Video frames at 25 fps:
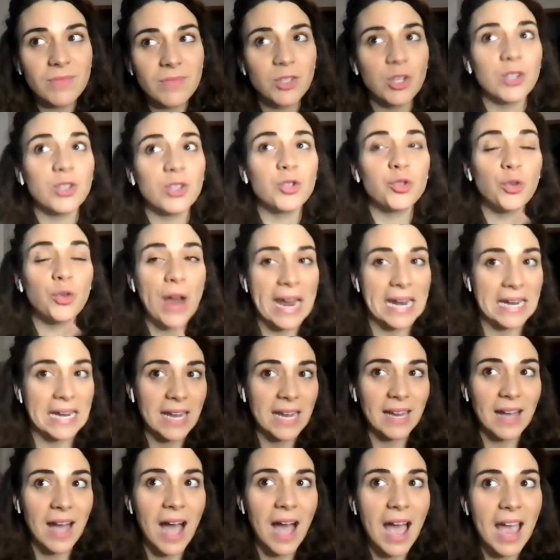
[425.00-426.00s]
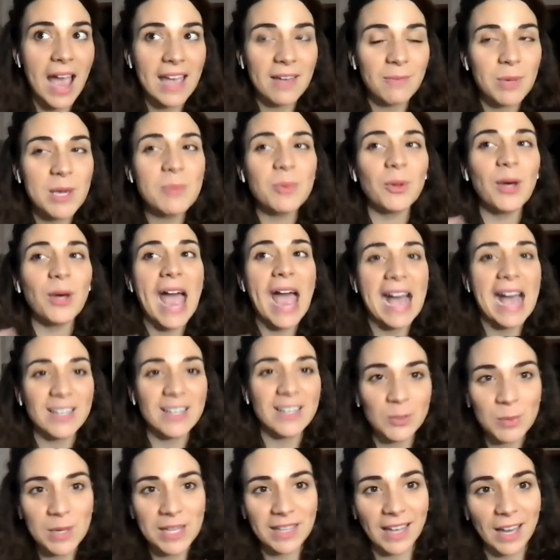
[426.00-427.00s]
the training. People ask
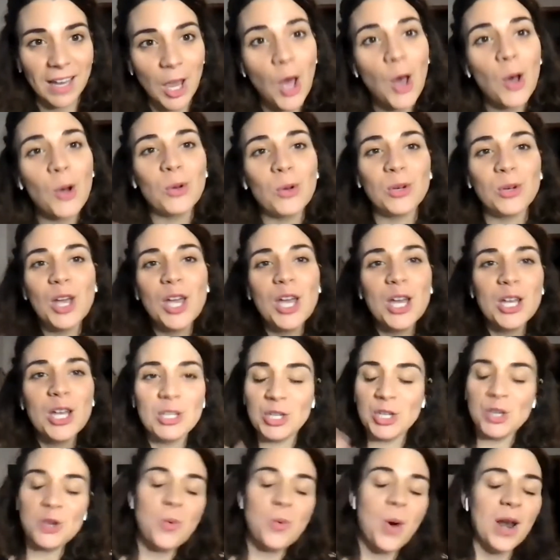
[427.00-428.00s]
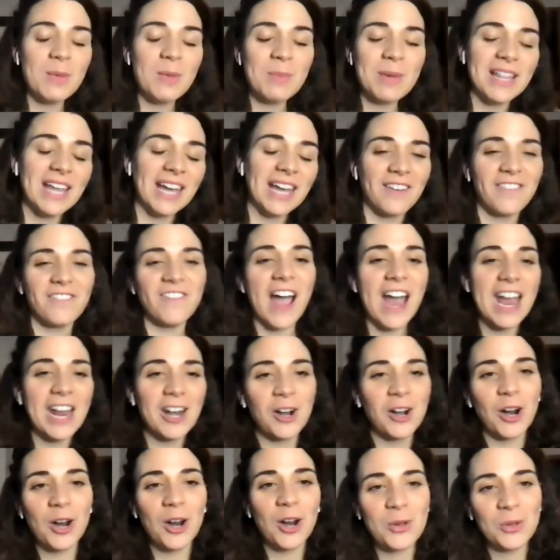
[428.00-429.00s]
me like, oh, do you want to be like a
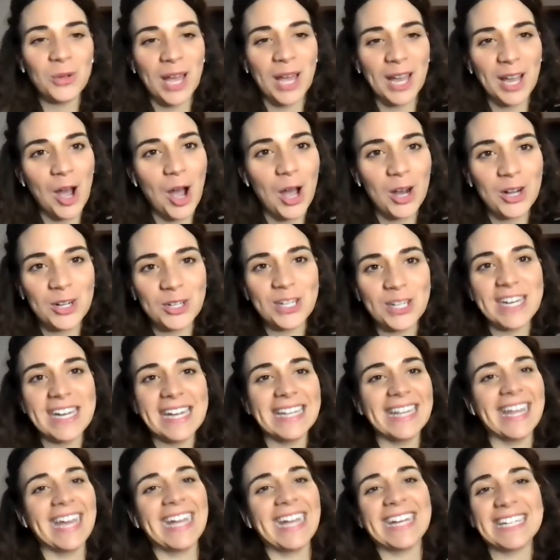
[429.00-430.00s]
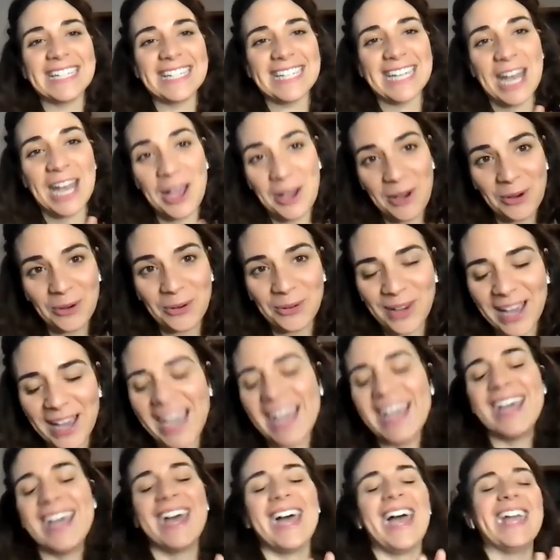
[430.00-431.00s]
fighter? Are you like Audrey? I'm like, no,
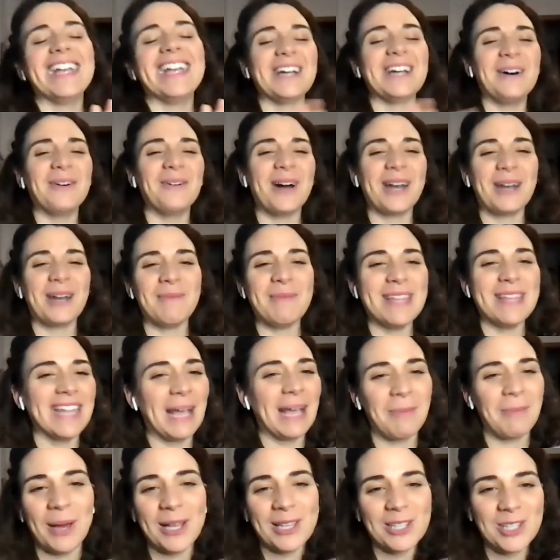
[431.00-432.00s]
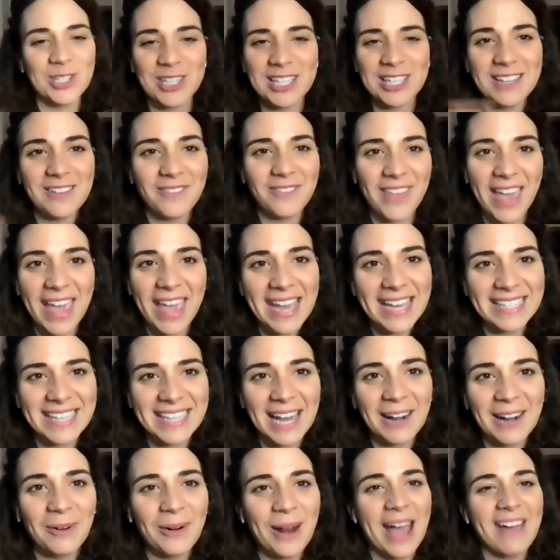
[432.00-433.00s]
I don't want to be like punched in the face.
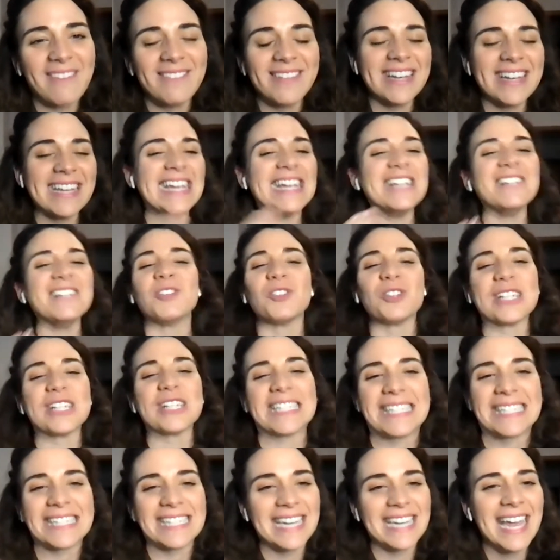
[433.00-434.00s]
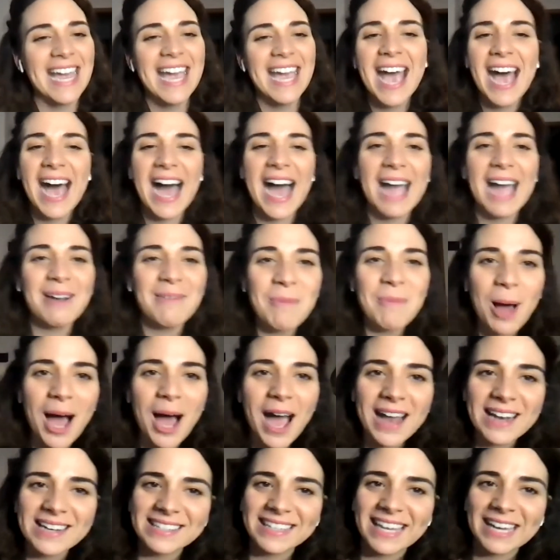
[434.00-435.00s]
I don't have any interest. I'm
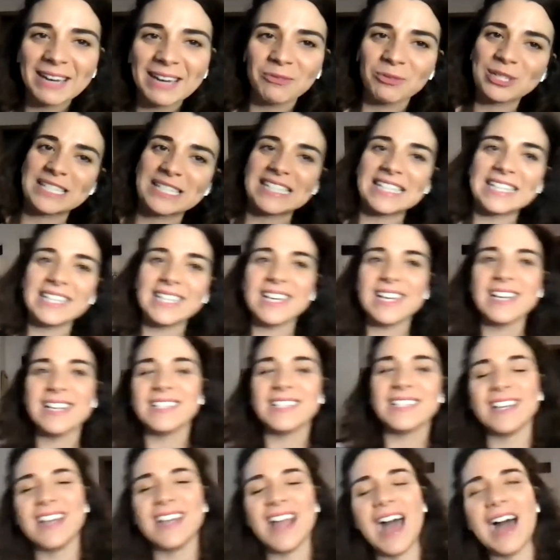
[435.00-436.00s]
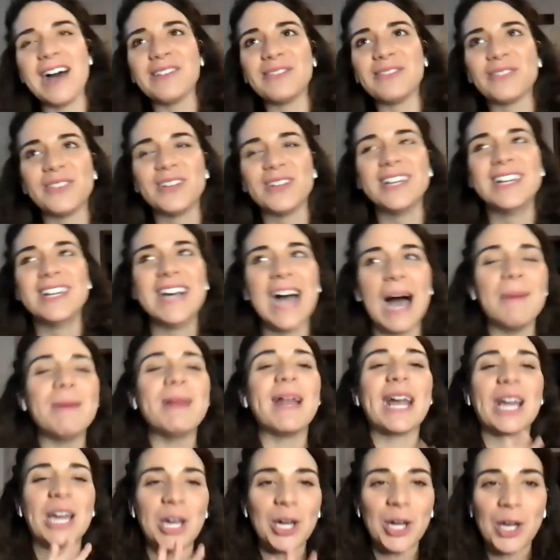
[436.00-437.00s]
not like resilient enough. I mean,
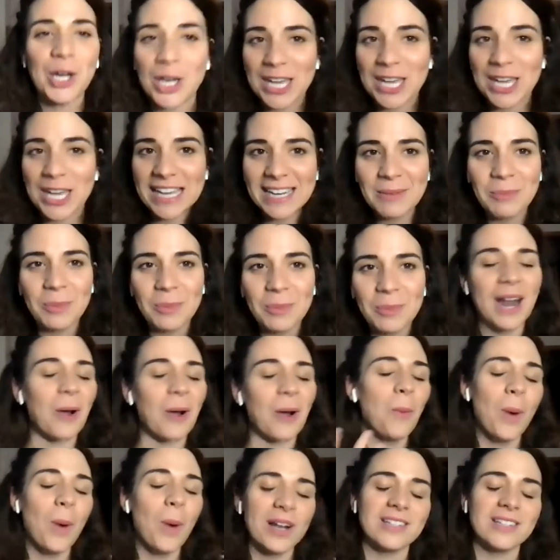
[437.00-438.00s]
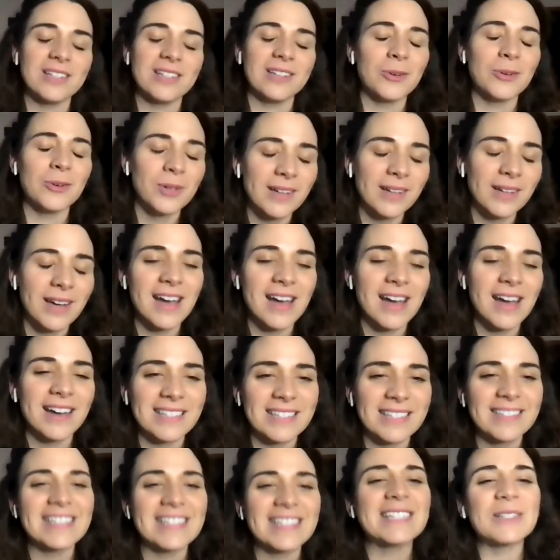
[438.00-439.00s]
I could, but I don't want to.
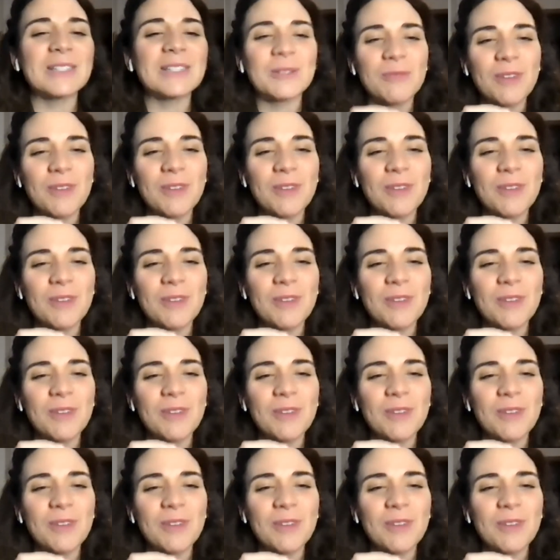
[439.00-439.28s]
It's